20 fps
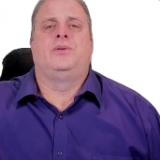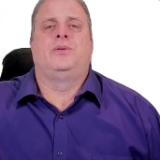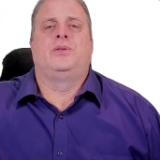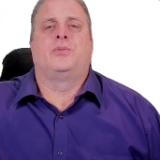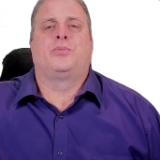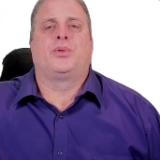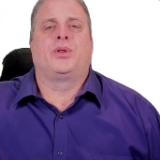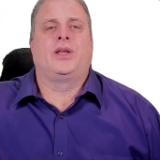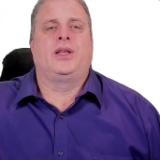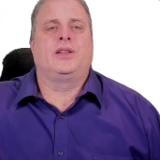the
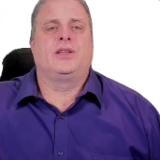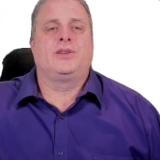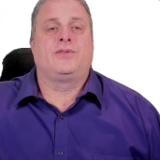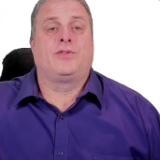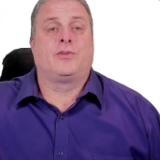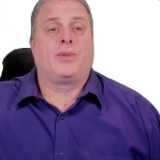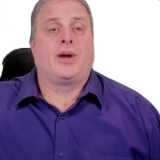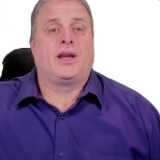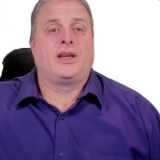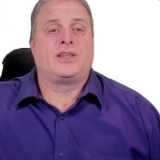playlist for
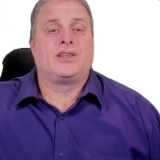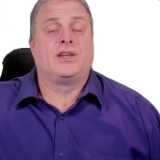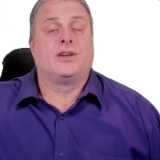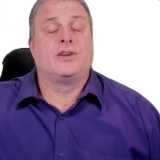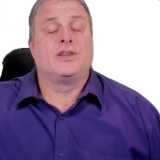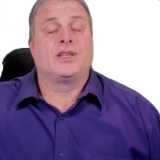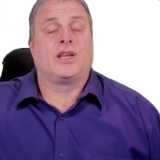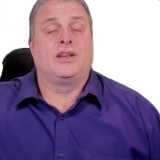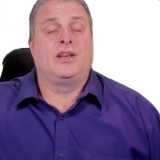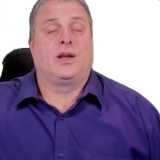my
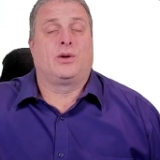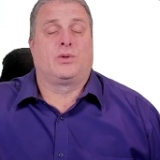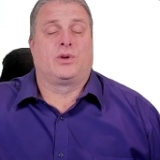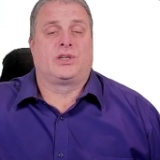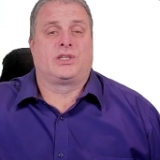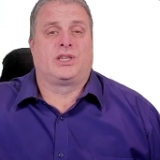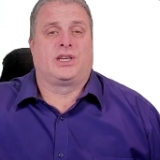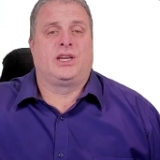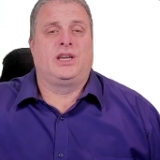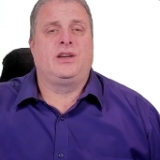series on network
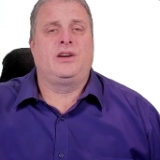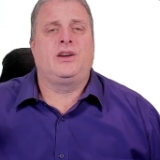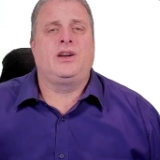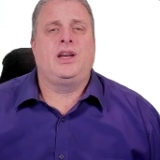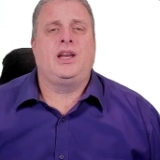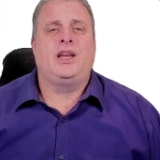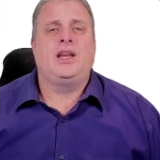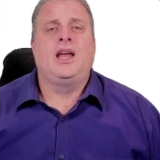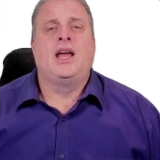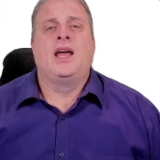
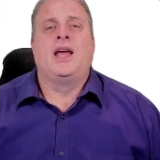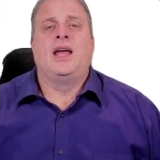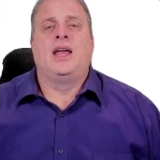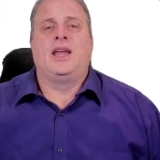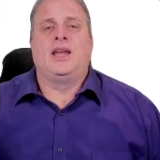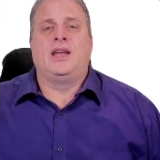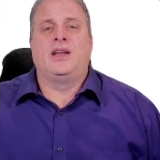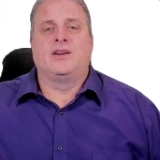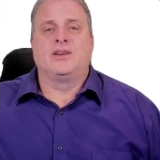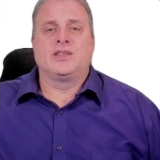security.
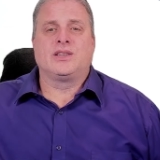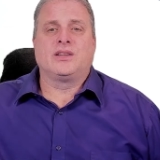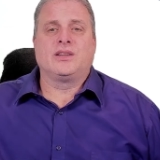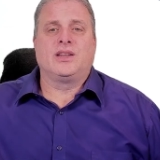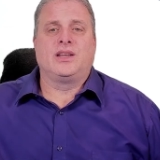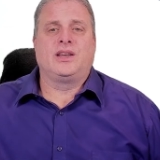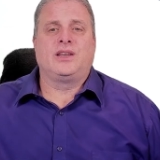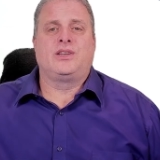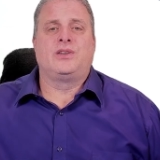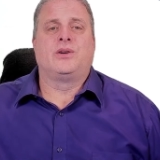Here's a
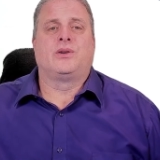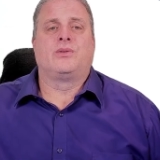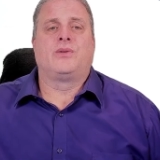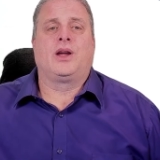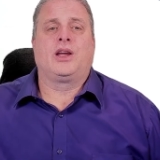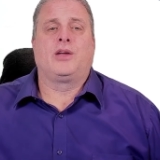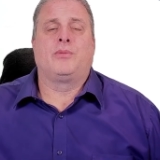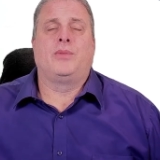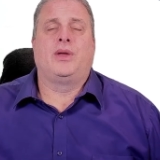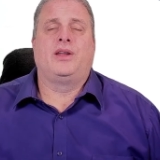link to a
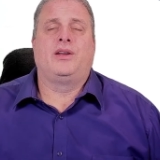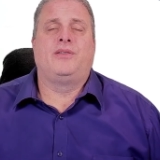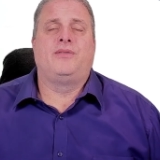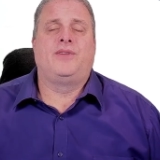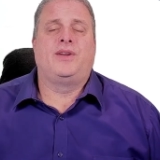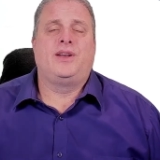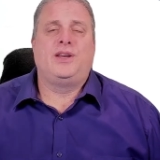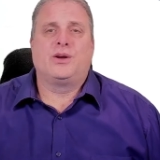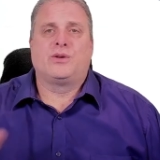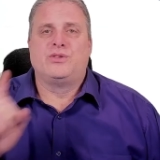recommended
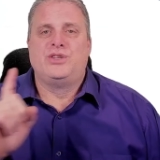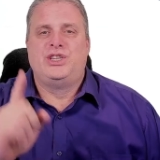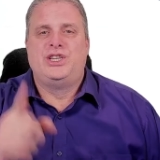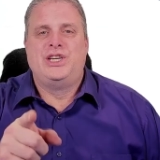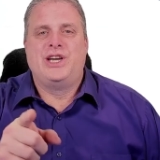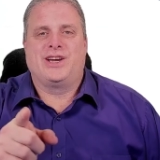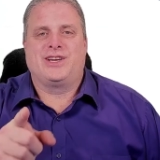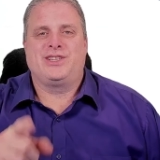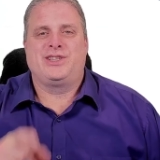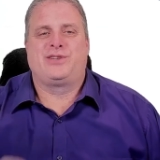video
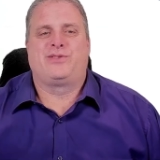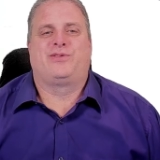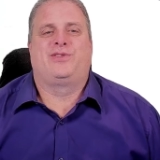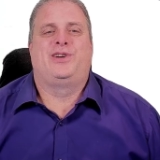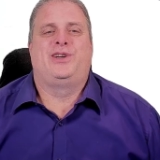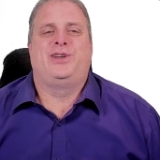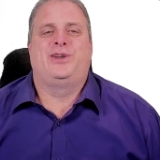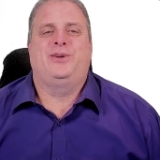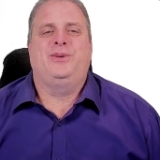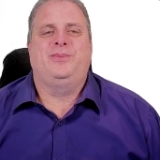just for
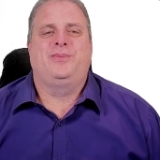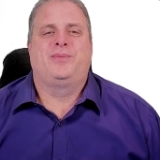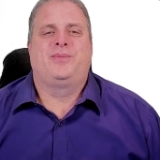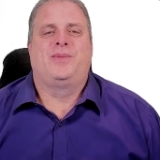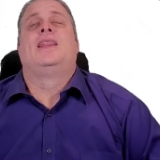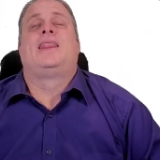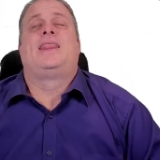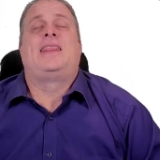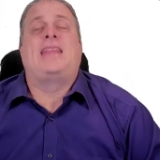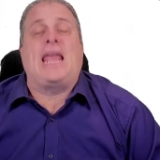you.
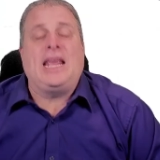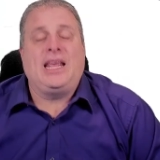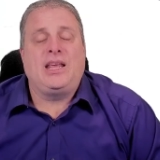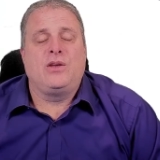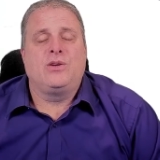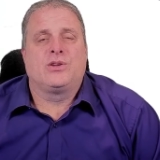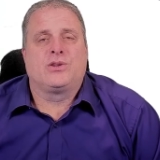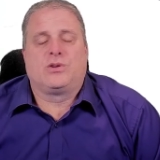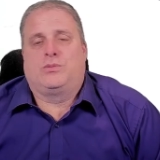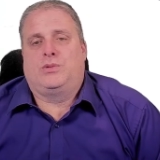Thank
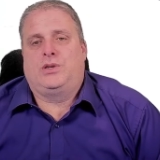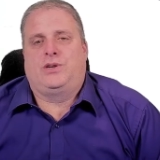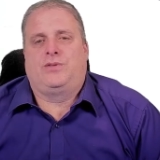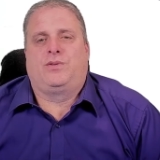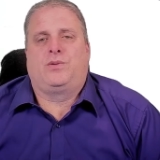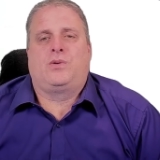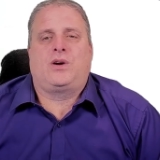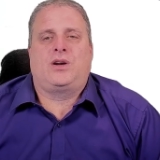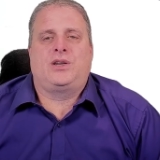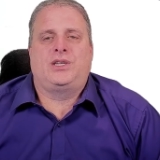you so much for
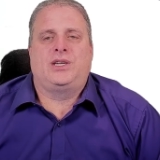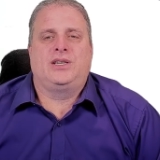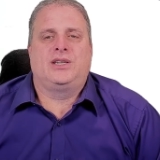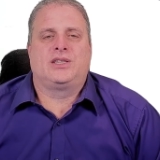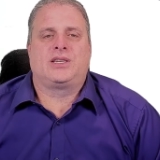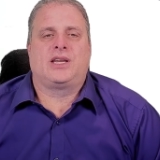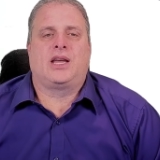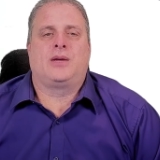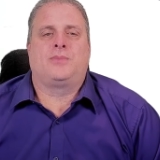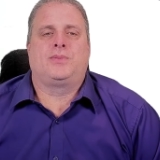watching
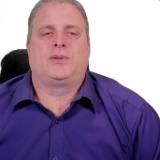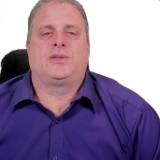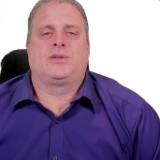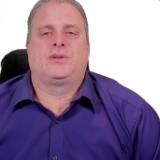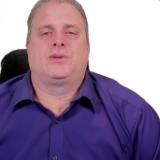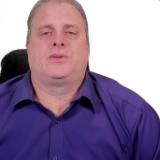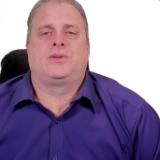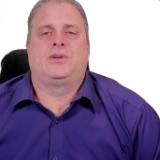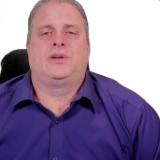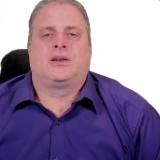this
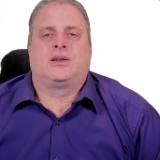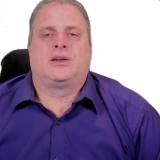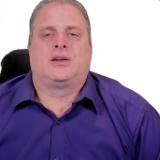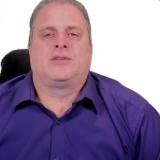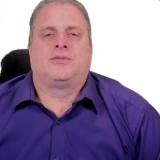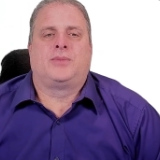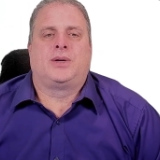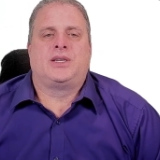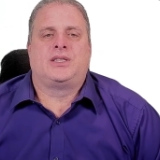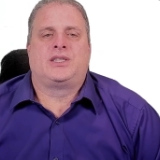episode of
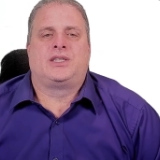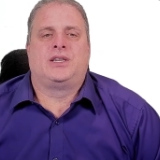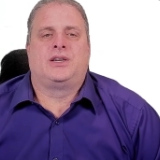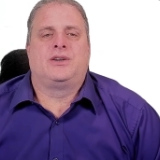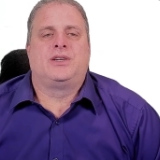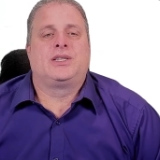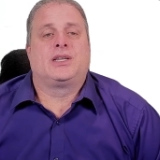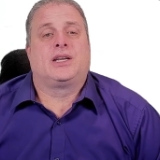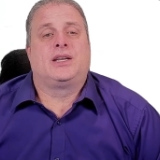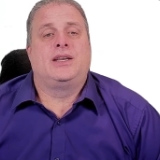my
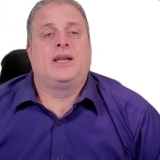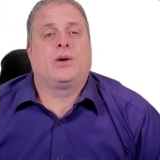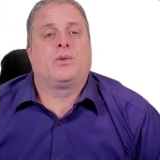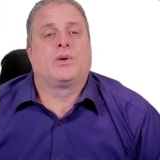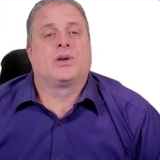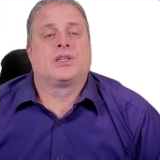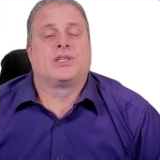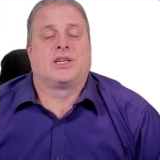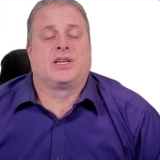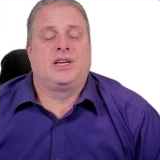series on
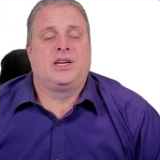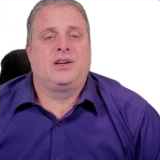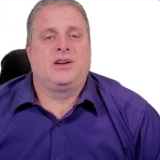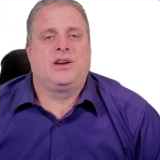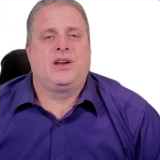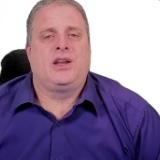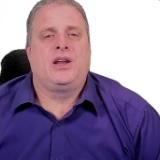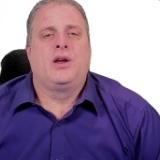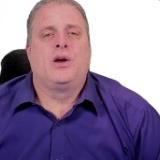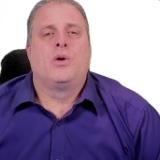network
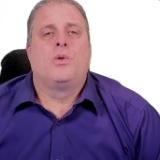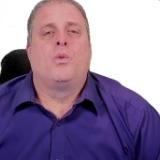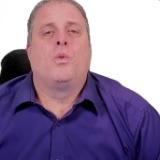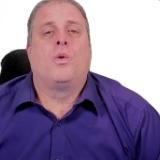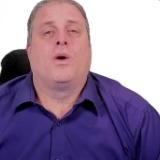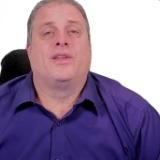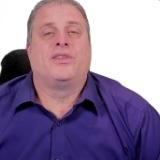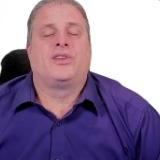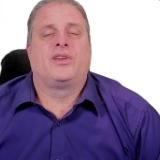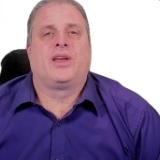security.
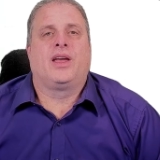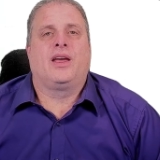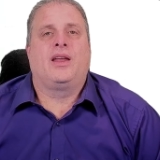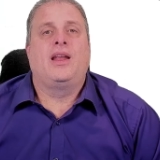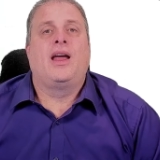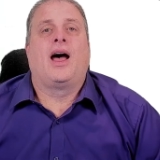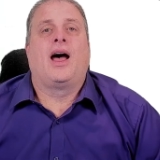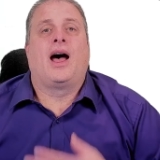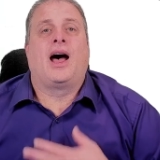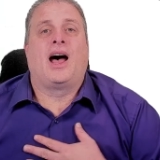Once again,
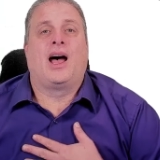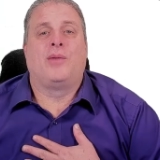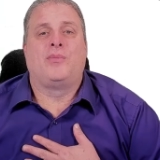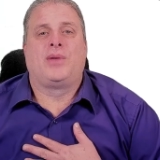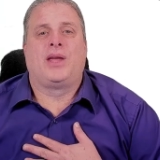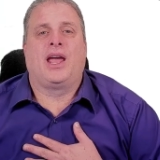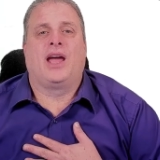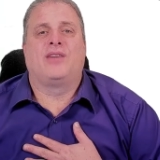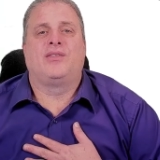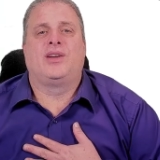I'm
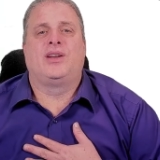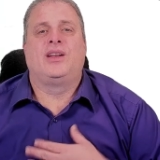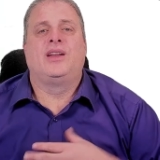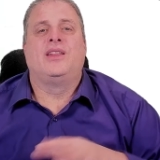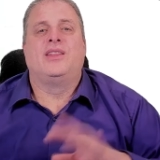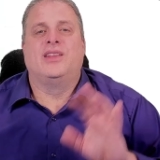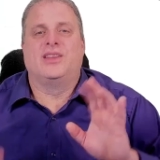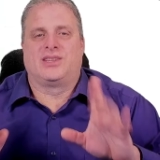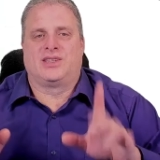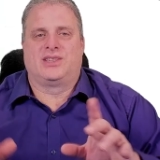Kevin.
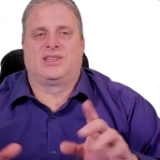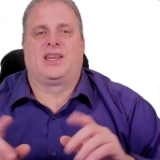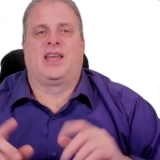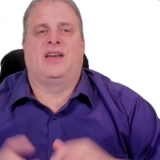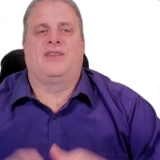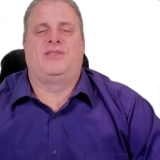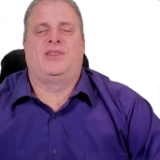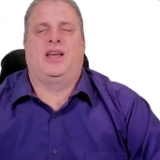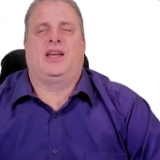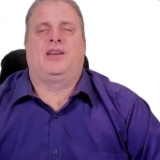This is
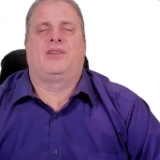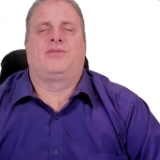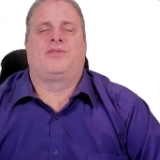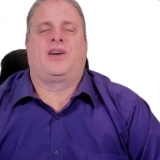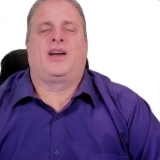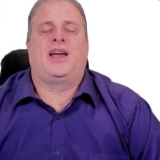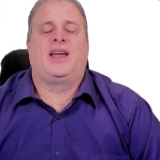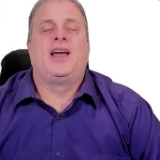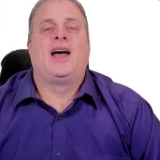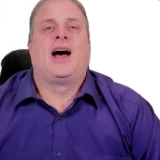Kev
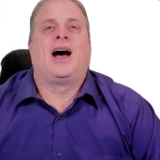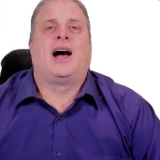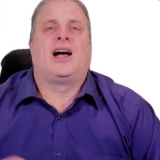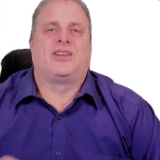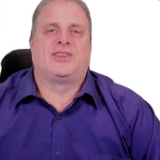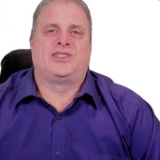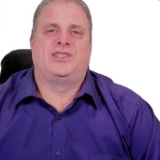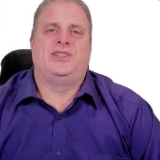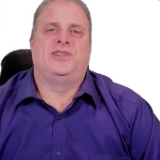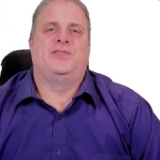Techify. I'll
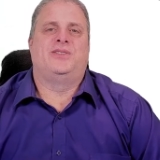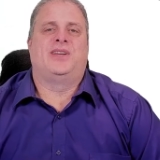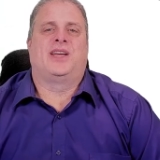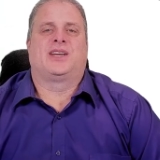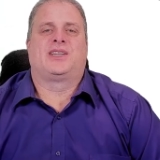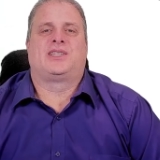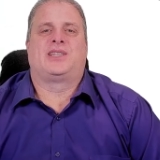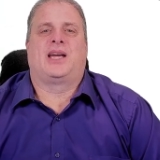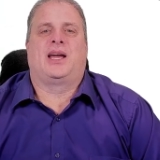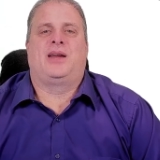see you
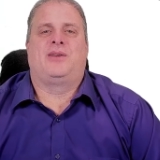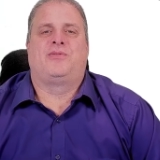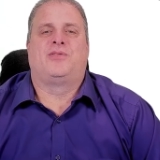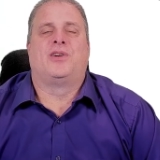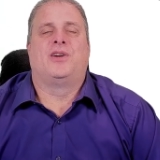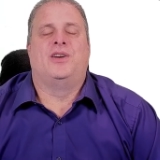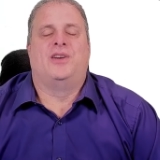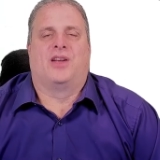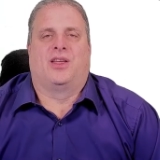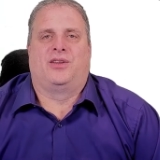next time for
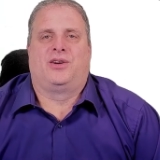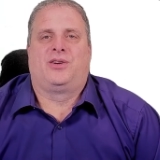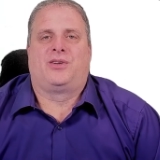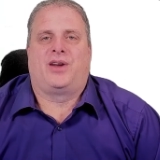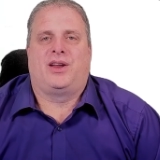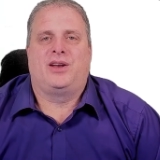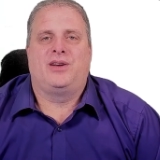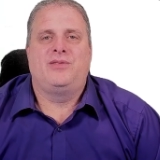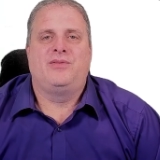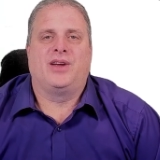another
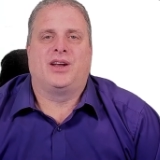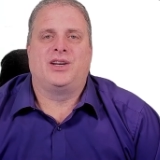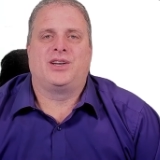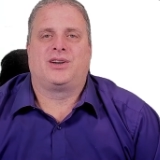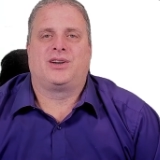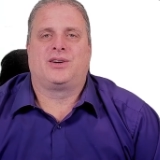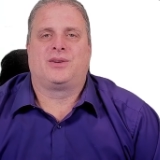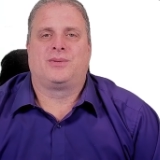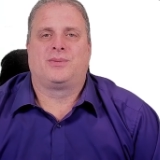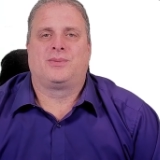great adventure.